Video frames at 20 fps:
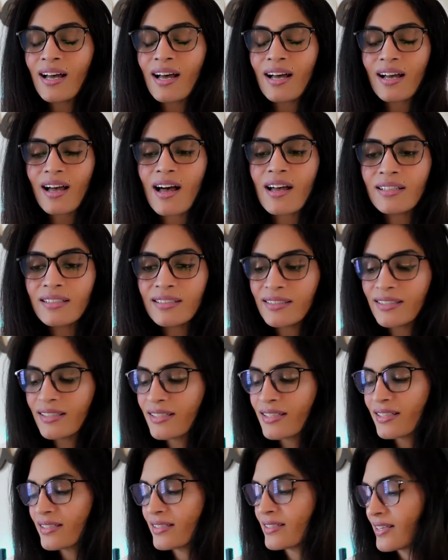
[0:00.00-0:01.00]
can't
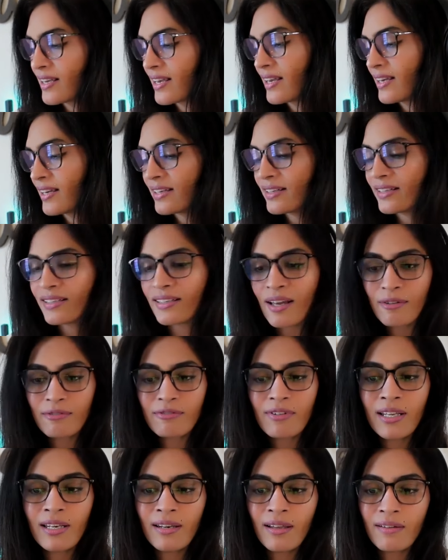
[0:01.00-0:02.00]
say it enough.
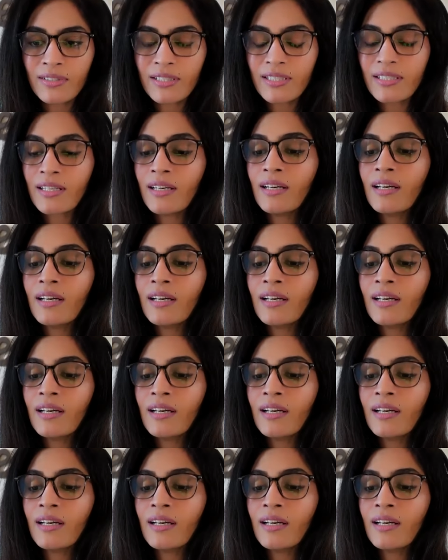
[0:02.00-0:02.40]
I love it.